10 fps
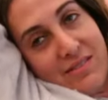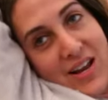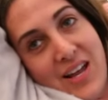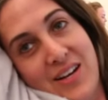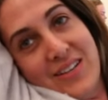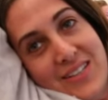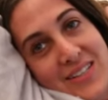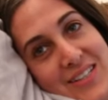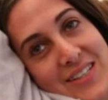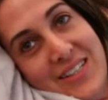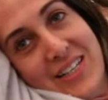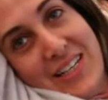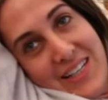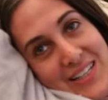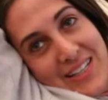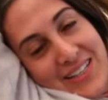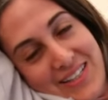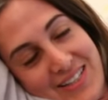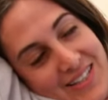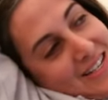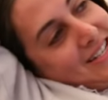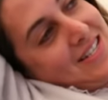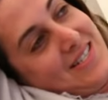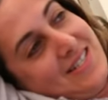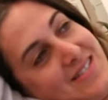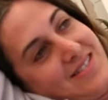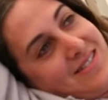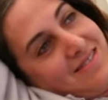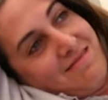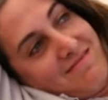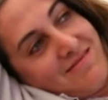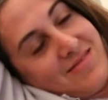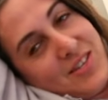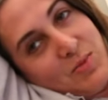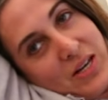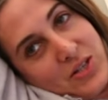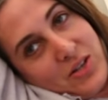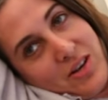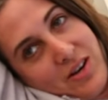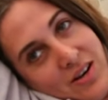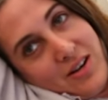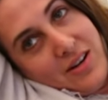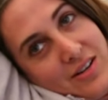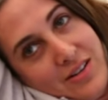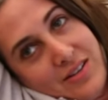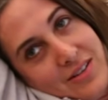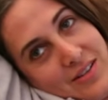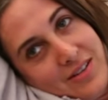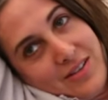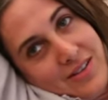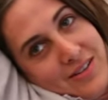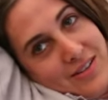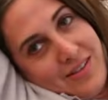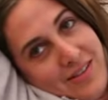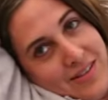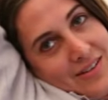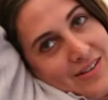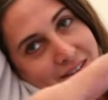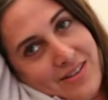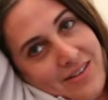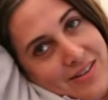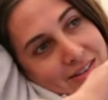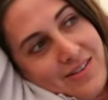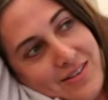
the that red. That's total BS. It's not. It's a special cure. Are we booking this now or